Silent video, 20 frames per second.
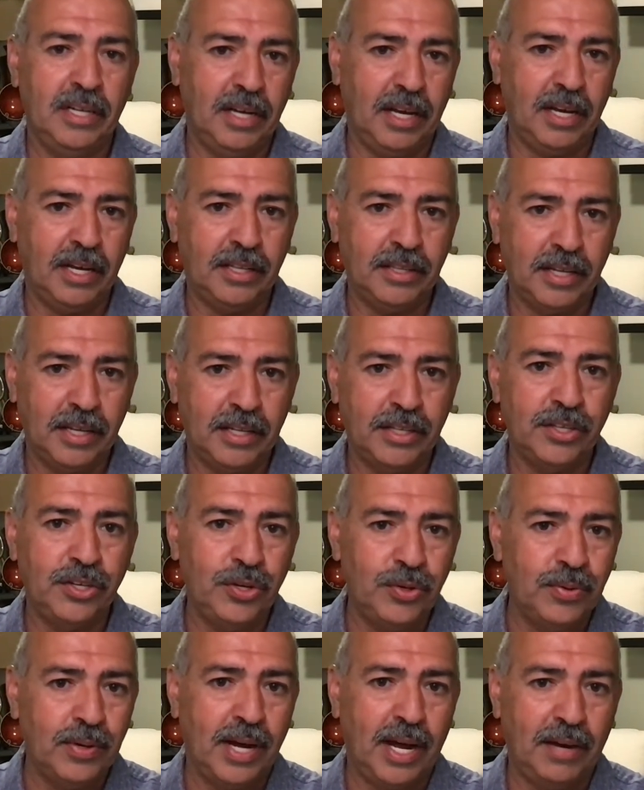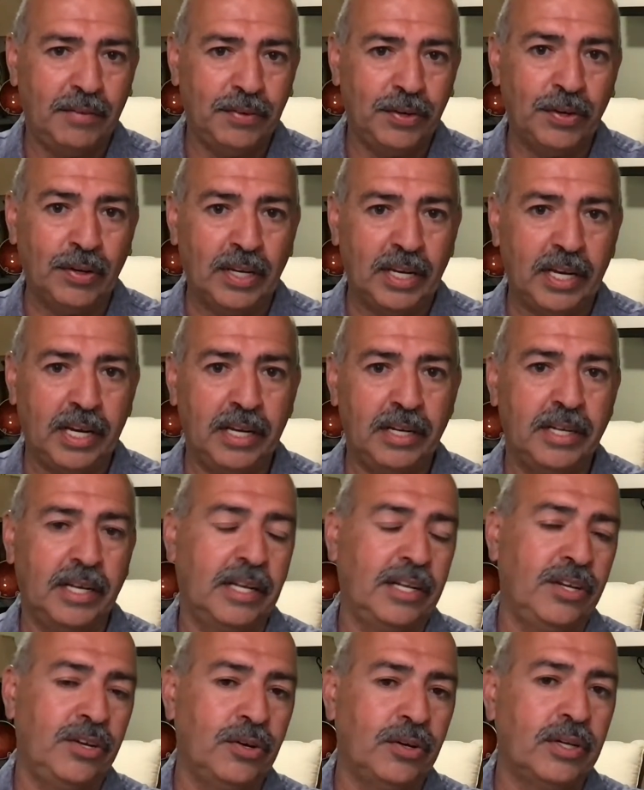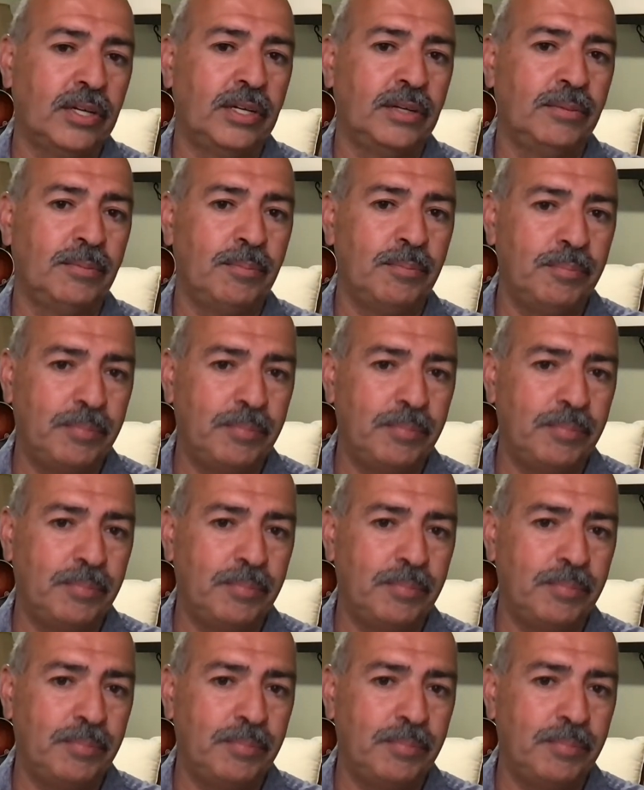and then you have your lead, and you can